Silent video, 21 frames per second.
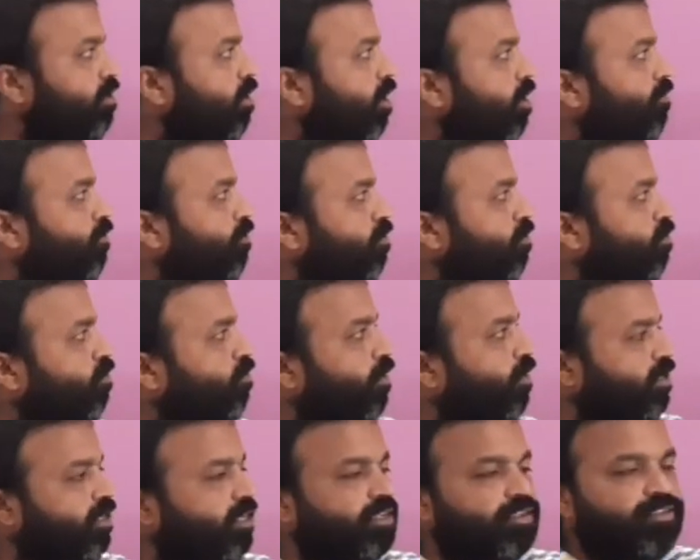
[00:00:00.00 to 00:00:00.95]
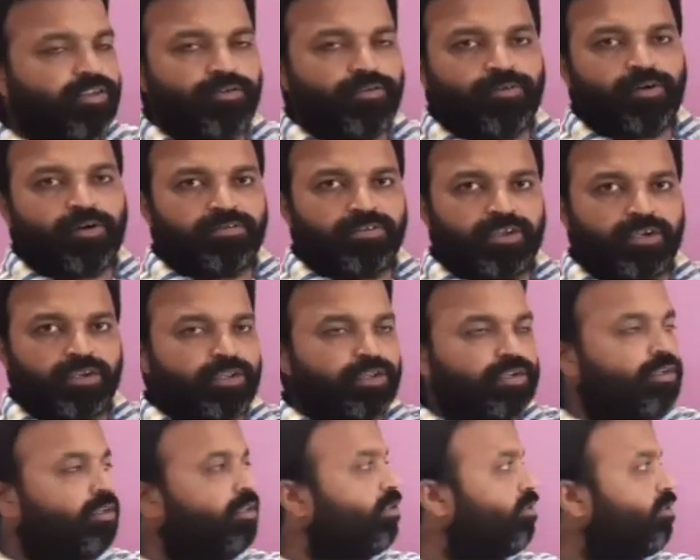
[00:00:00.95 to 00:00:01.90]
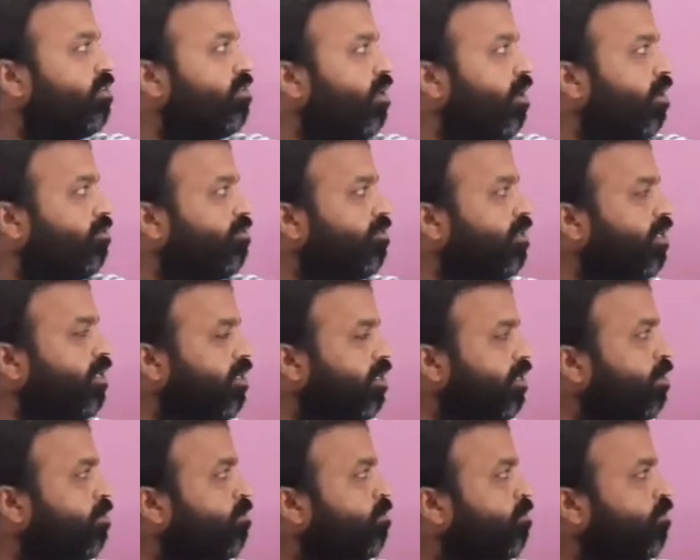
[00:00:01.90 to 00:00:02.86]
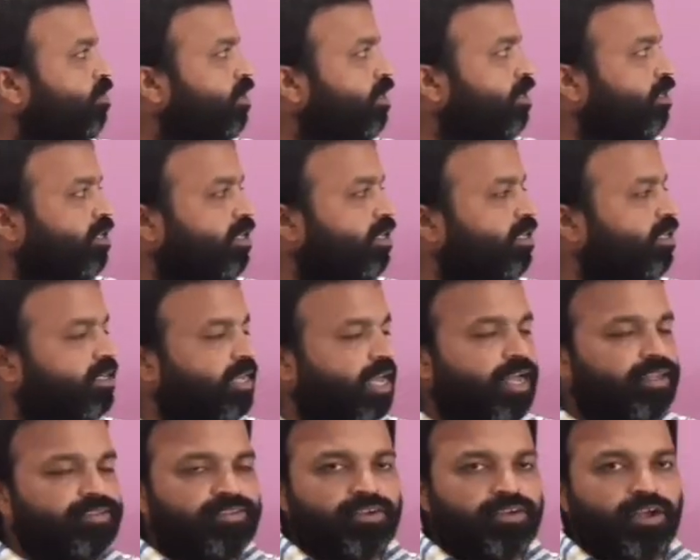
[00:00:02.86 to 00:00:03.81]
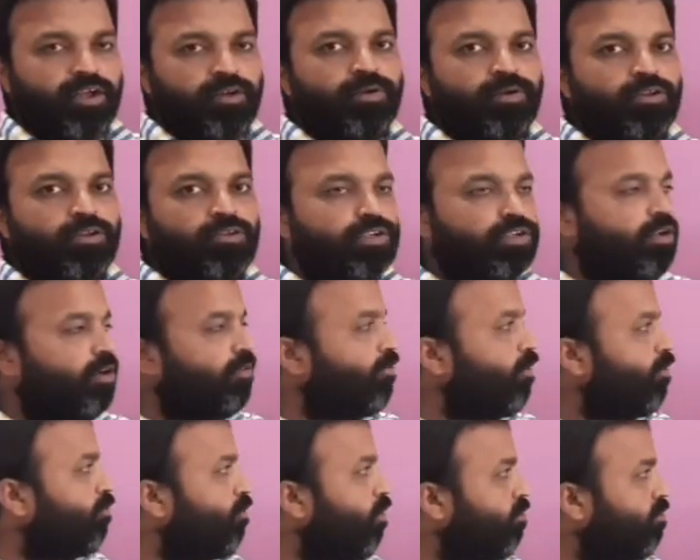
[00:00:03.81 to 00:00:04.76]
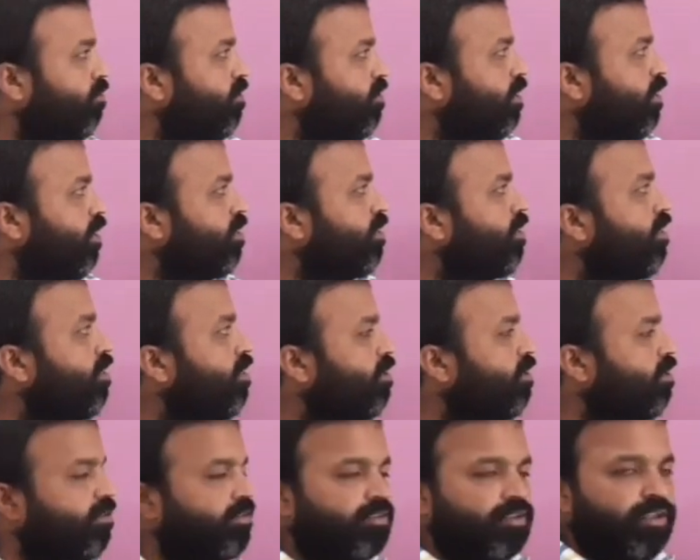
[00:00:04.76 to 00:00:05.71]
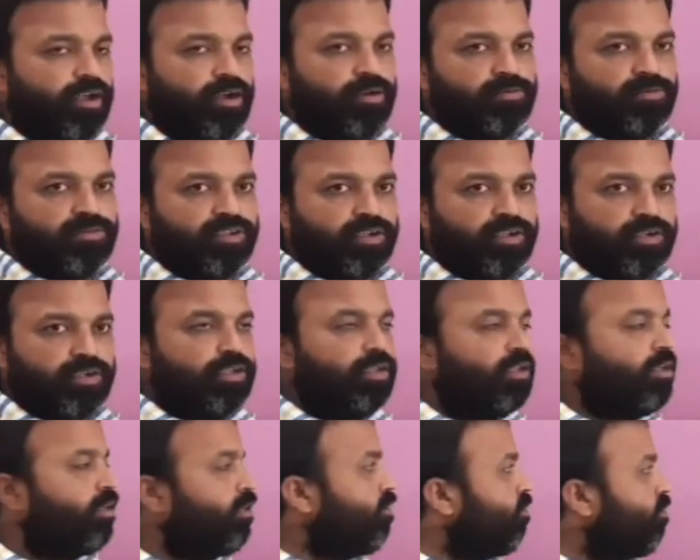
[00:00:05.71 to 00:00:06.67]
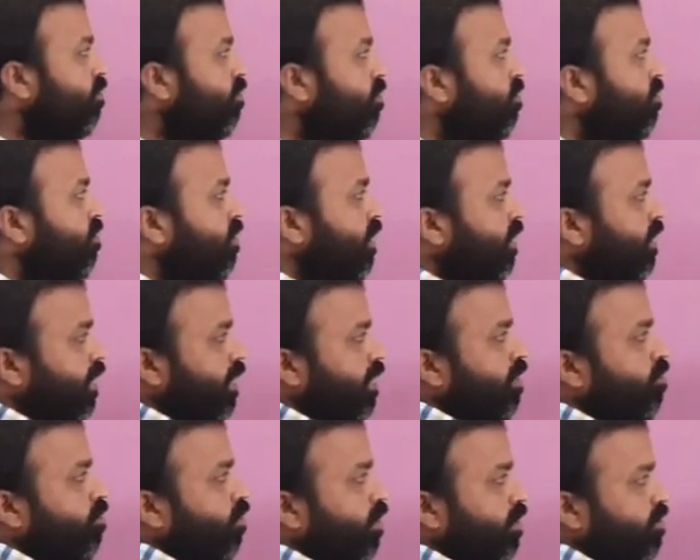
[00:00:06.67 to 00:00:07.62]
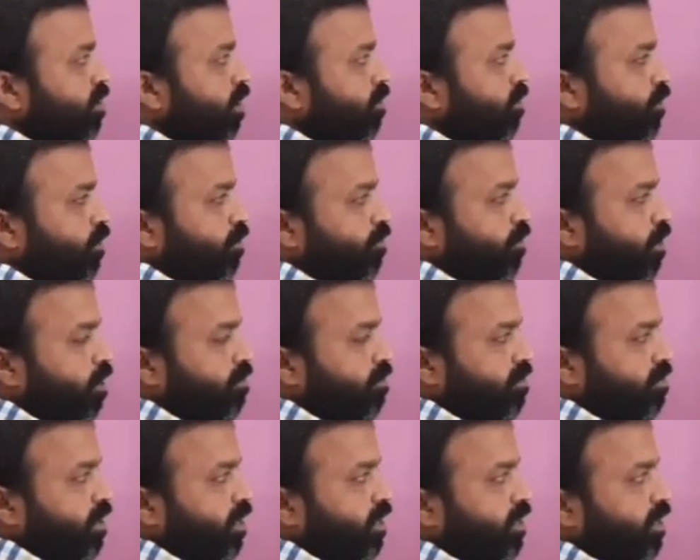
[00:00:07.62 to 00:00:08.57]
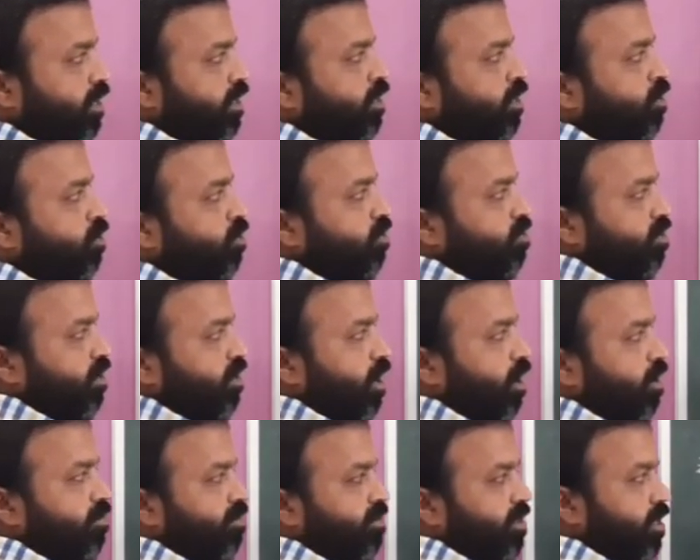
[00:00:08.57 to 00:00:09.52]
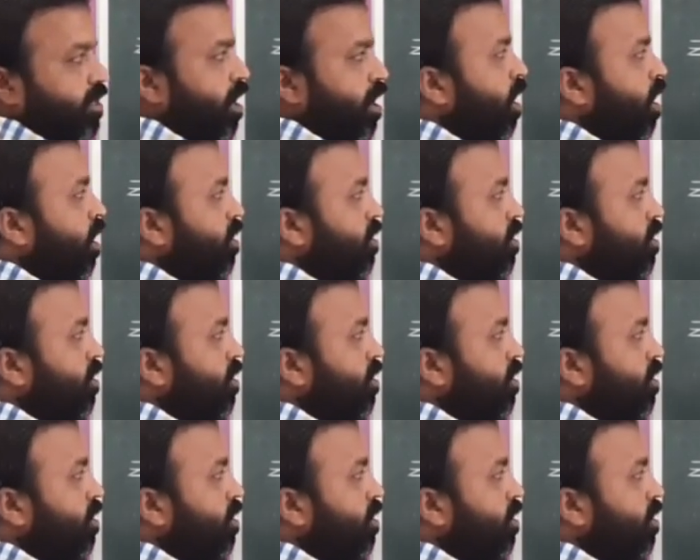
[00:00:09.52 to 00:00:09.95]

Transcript: of two functions f of z and z of z, we read it as a convolution of f of z and z of z. So Z inverse of f of z into z of z or